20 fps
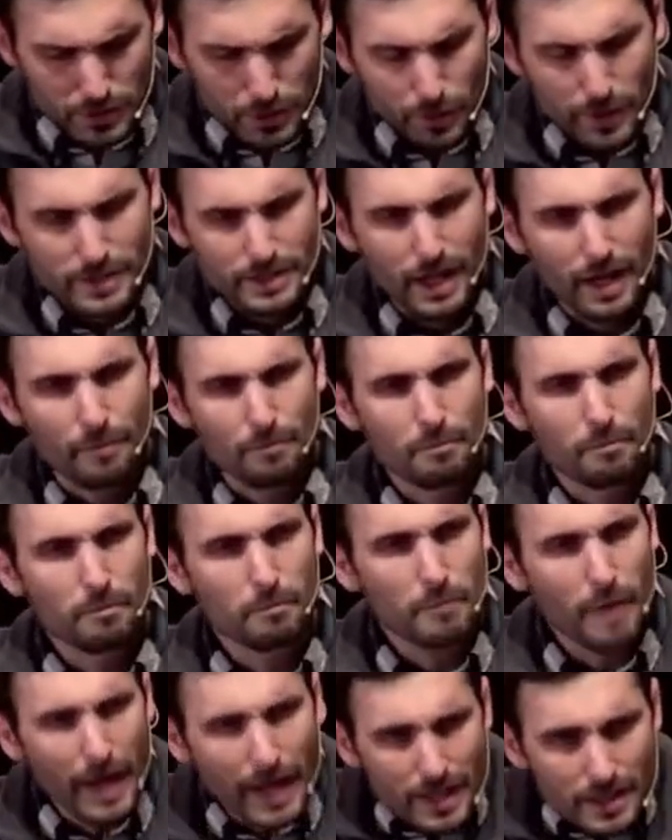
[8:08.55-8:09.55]
So it's
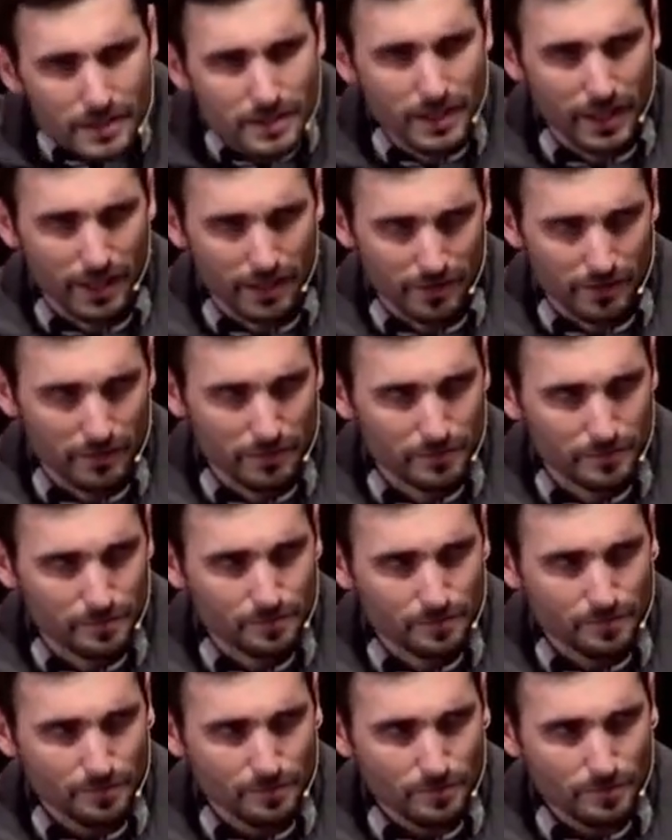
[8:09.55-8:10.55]
amazing.
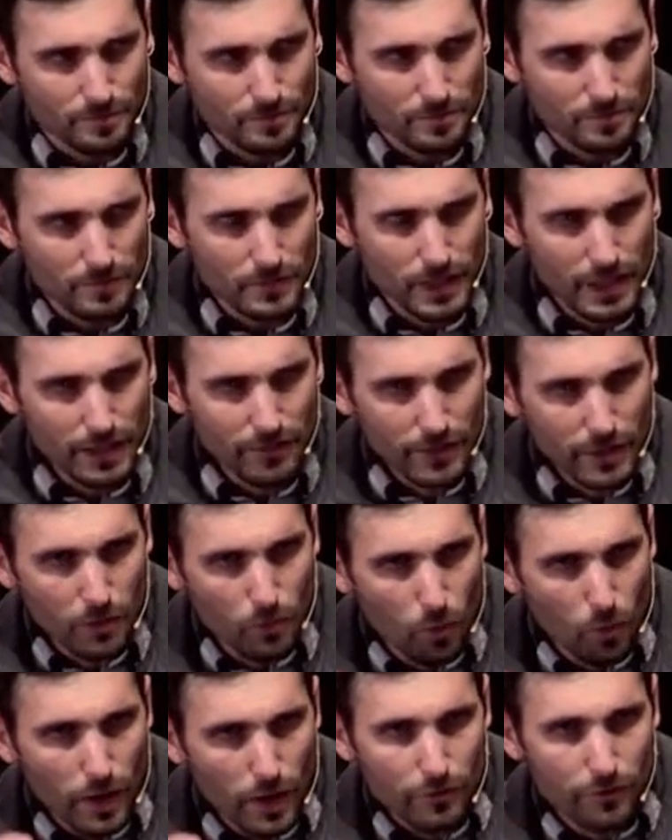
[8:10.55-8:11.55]
Even
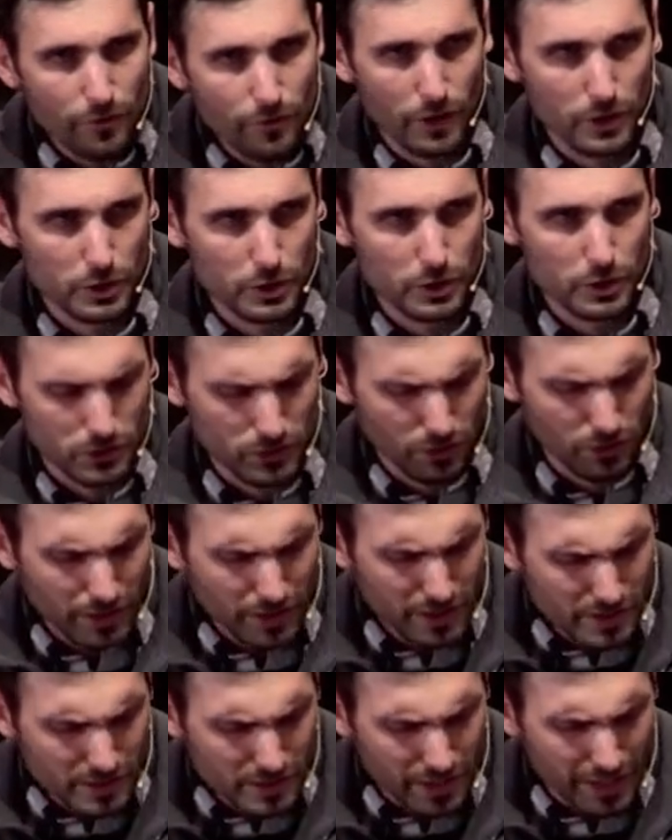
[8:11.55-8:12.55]
in one verse, we're
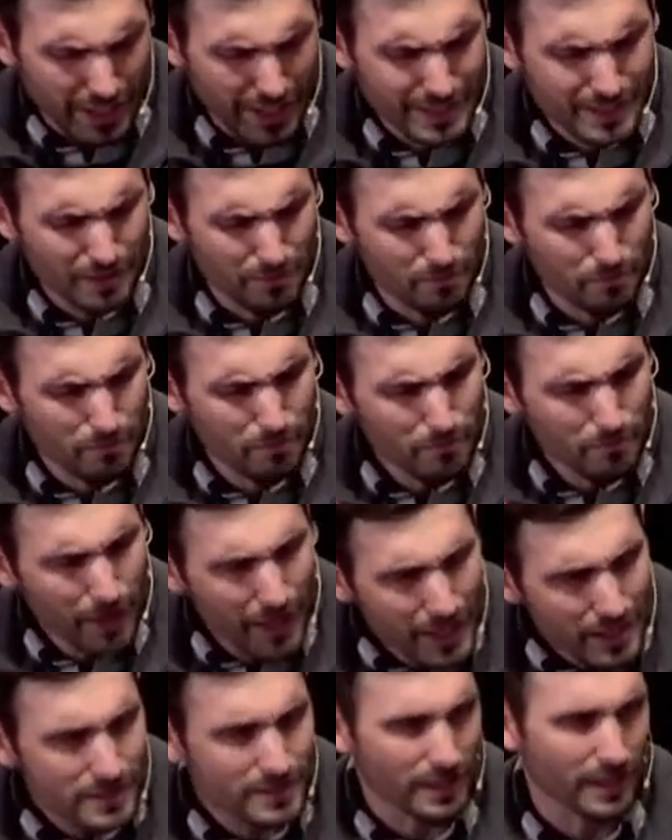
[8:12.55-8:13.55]
starting to see, it's
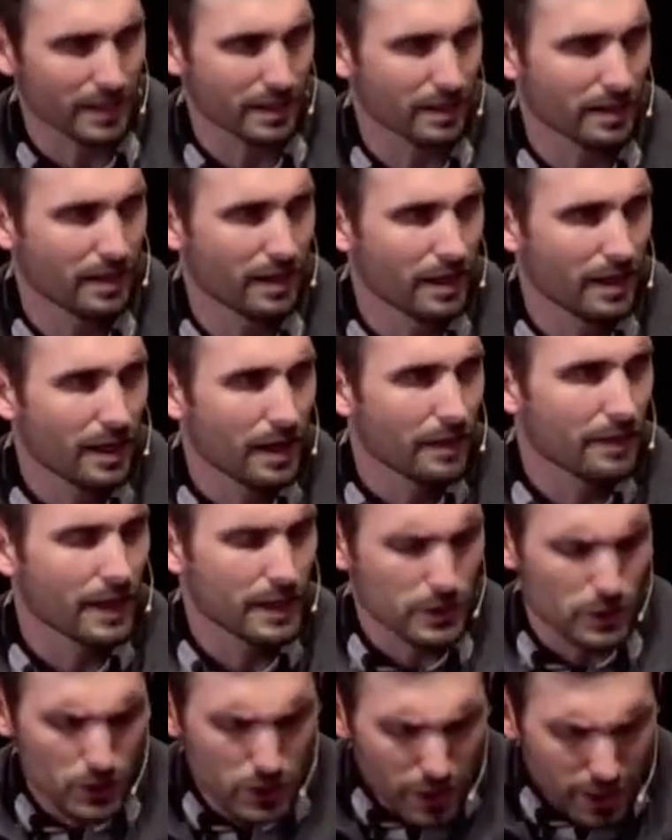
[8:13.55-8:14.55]
amazing
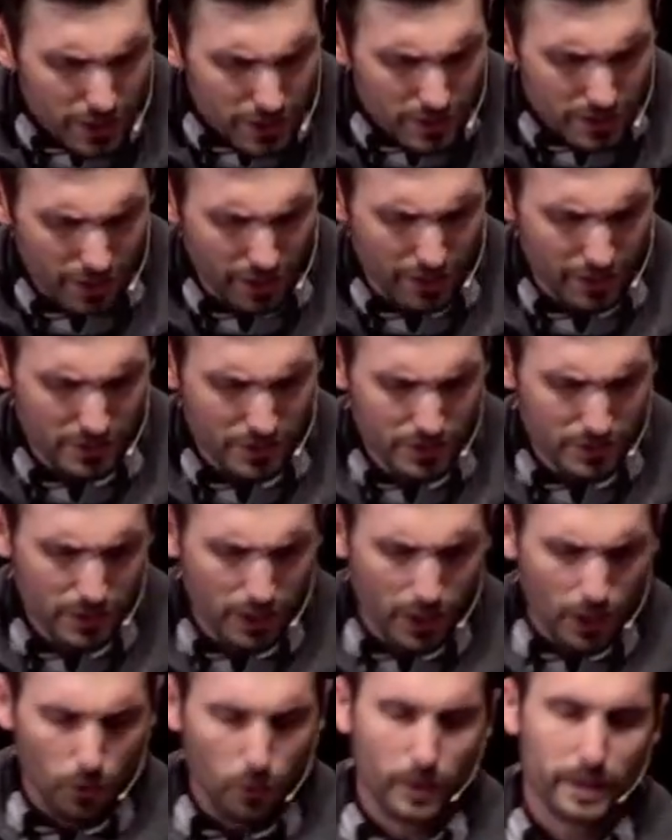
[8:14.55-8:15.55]
that
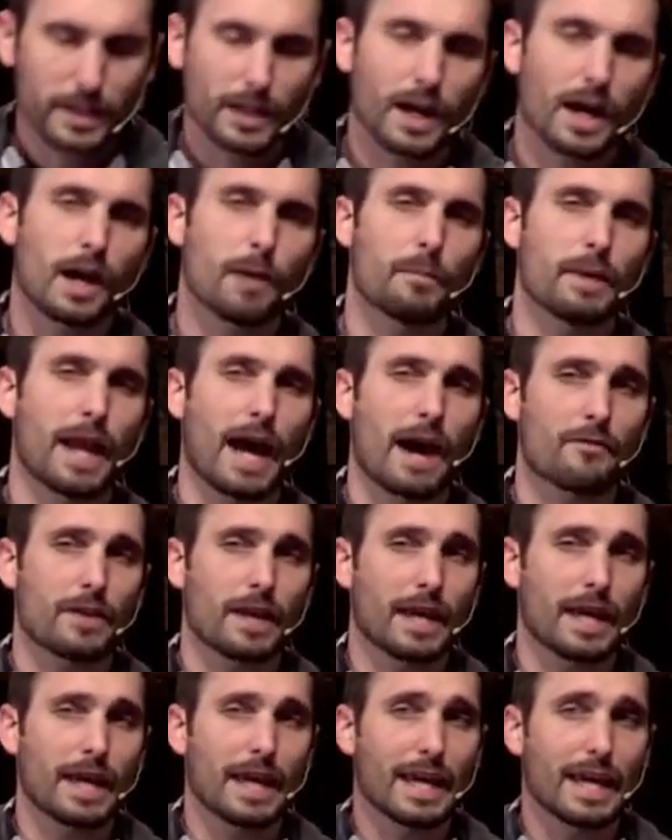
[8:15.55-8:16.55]
Jesus would come and
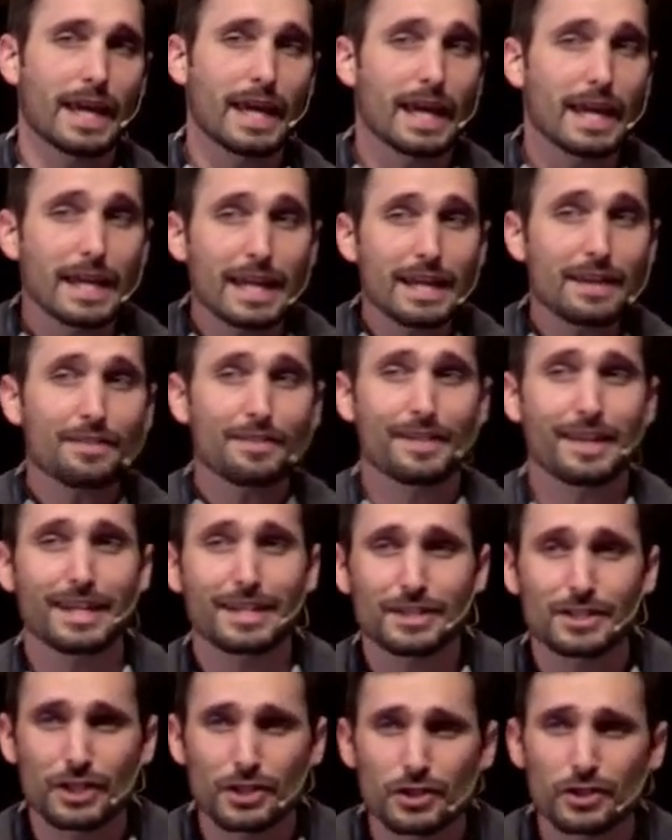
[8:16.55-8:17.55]
have
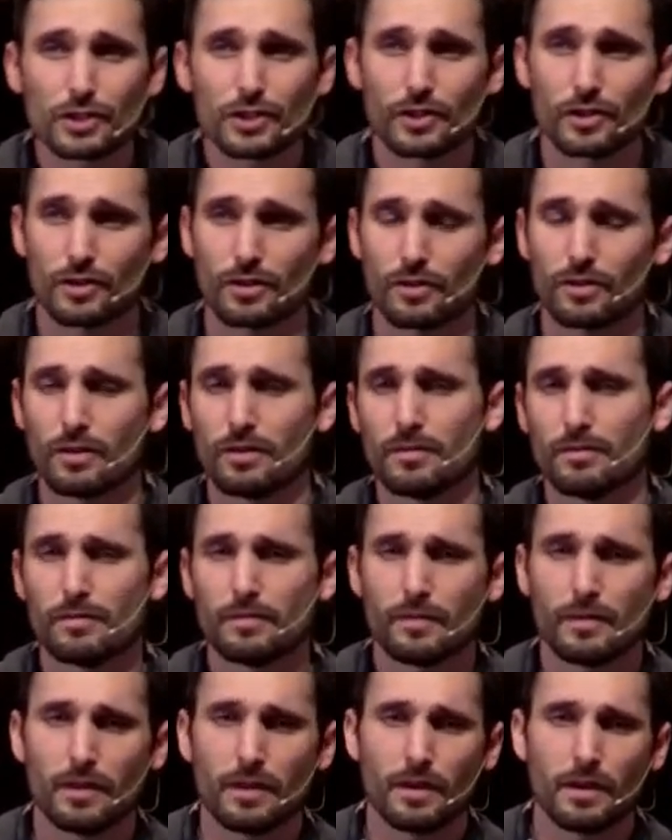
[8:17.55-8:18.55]
anything to do
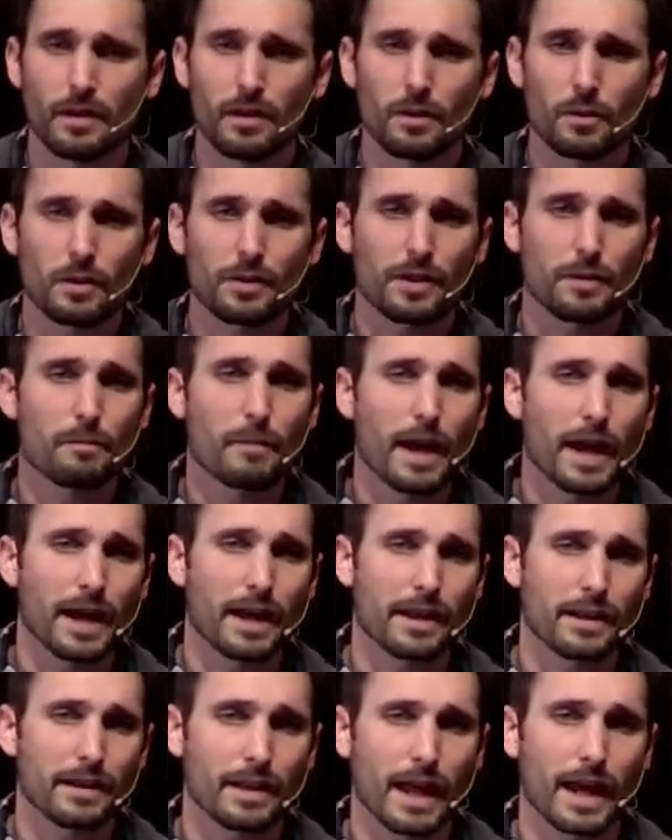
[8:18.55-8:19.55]
with a
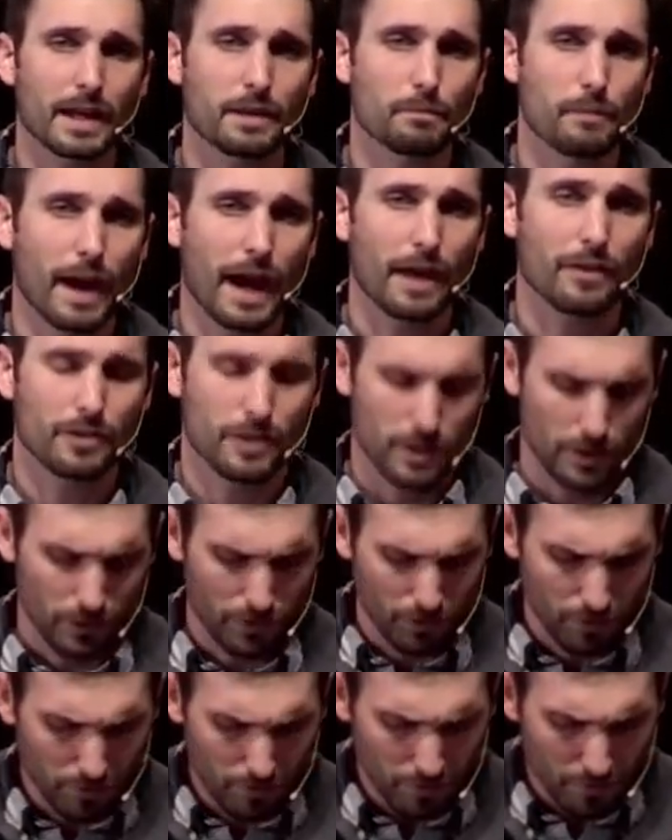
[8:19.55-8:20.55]
man like
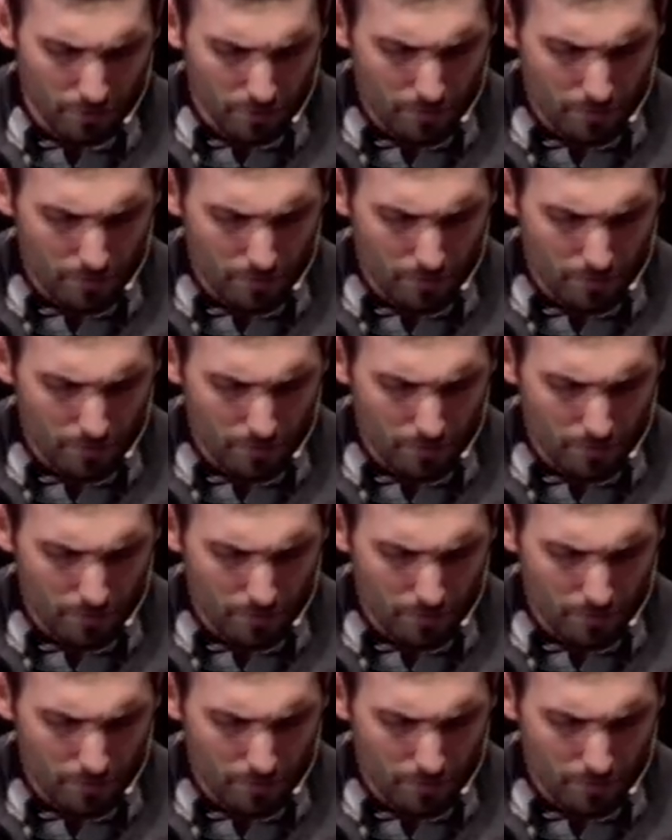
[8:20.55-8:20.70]
Matthew.